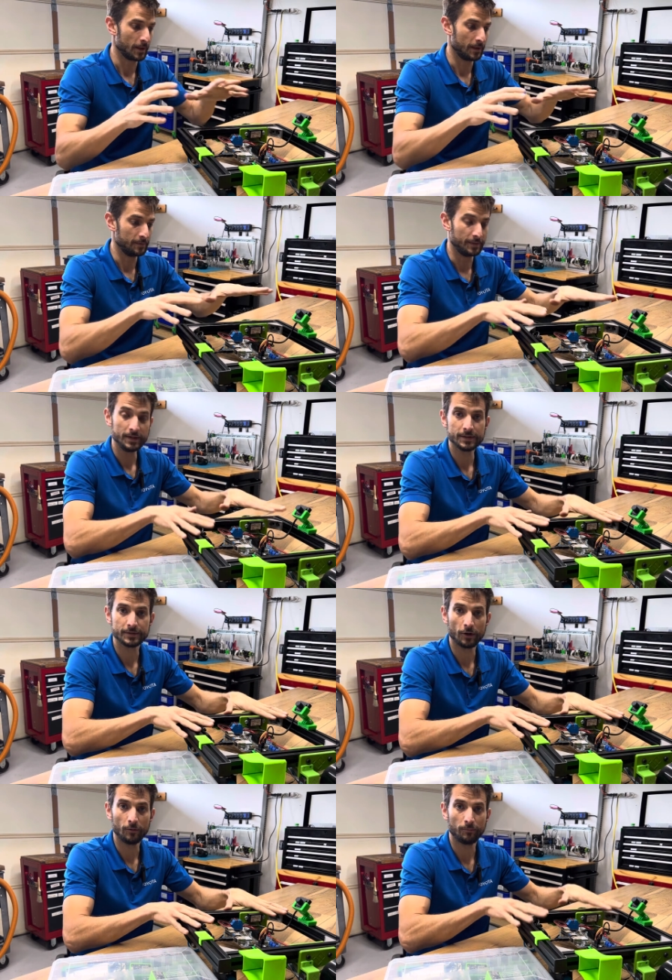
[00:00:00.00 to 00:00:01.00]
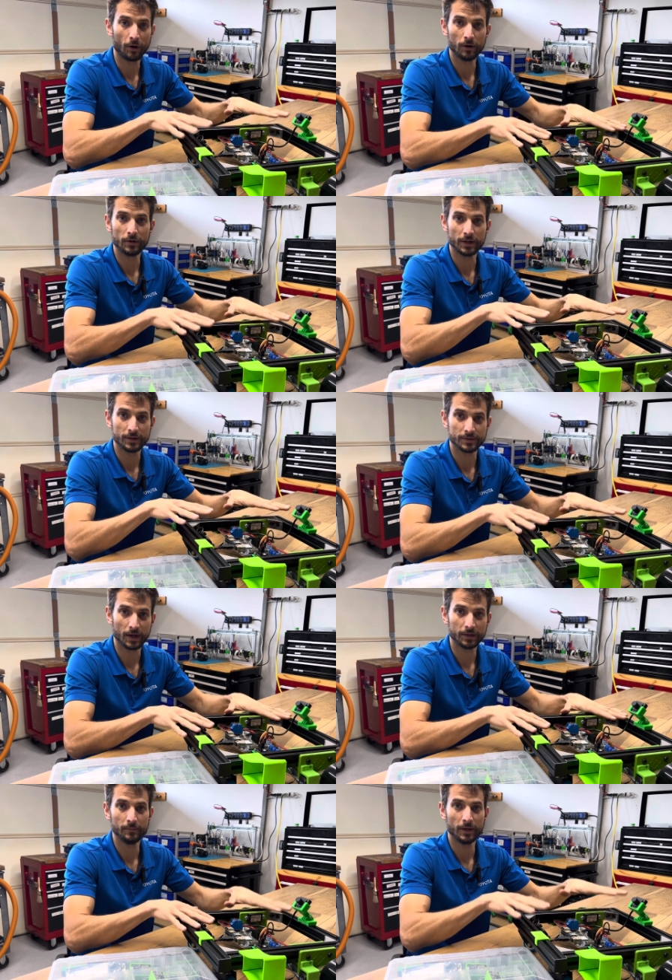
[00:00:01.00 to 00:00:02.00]
And this is all borrowed and
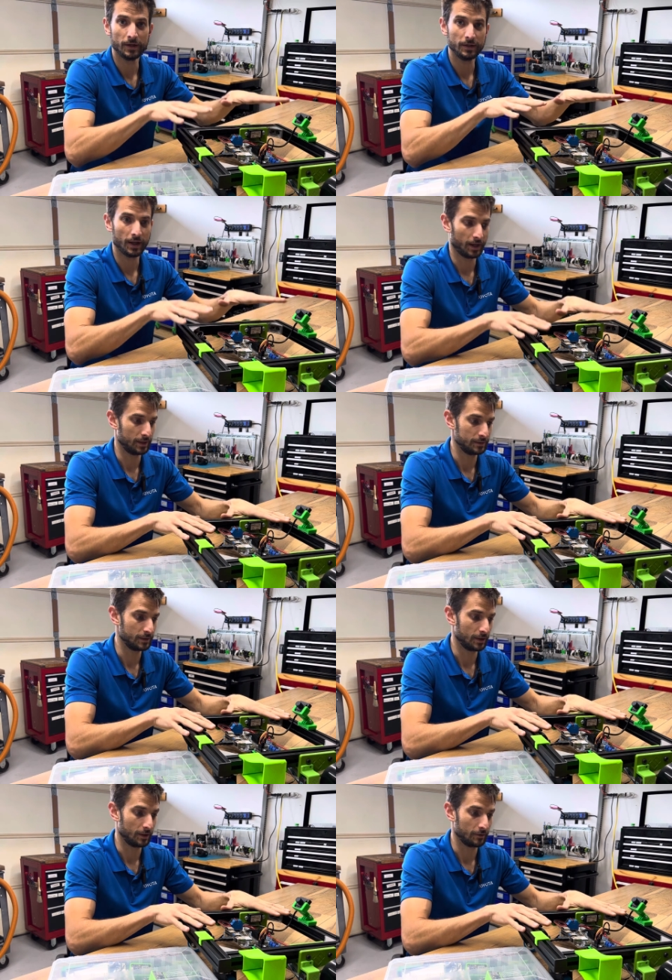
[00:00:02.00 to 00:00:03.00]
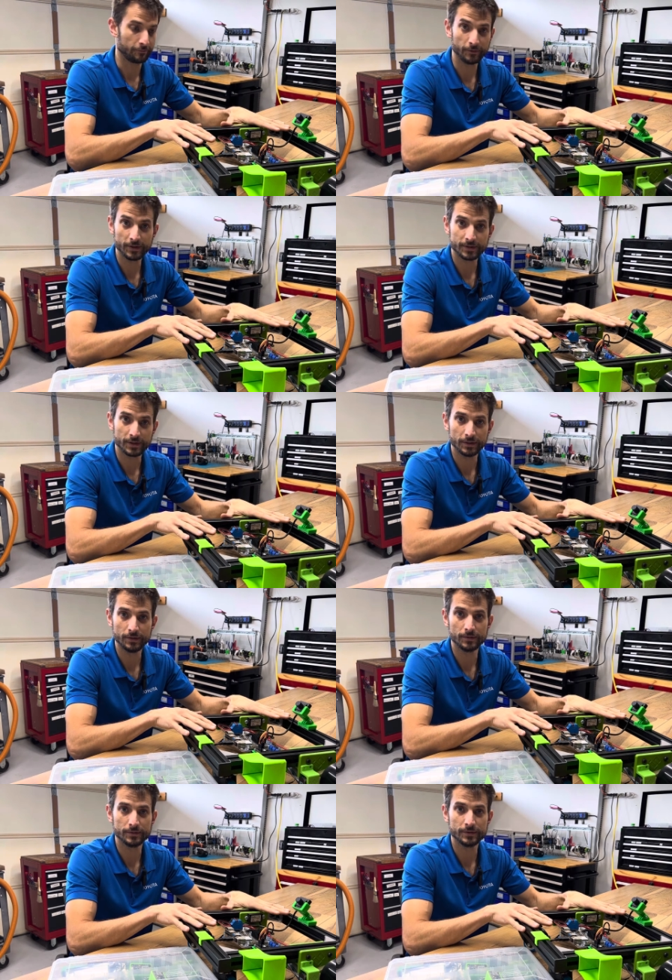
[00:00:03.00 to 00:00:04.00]
documented and uh, free to
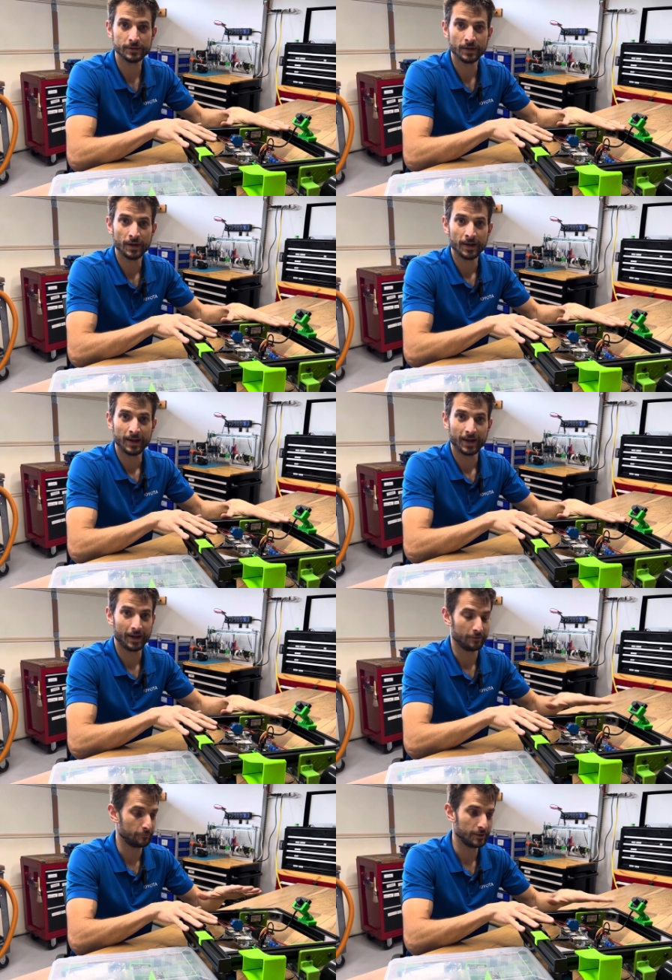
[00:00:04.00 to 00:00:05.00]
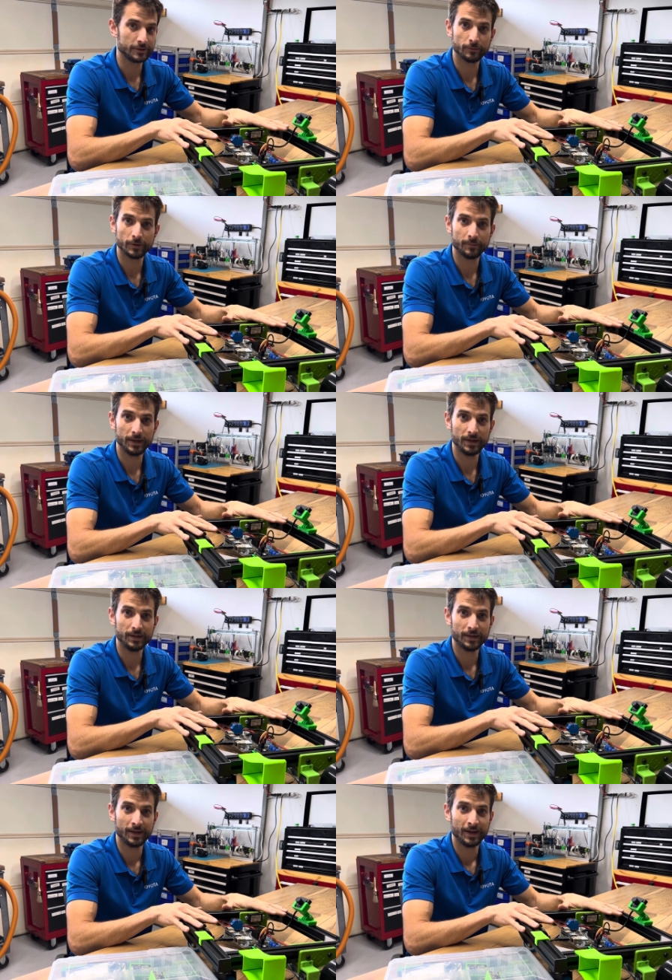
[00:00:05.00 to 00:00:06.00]
use and free to repeat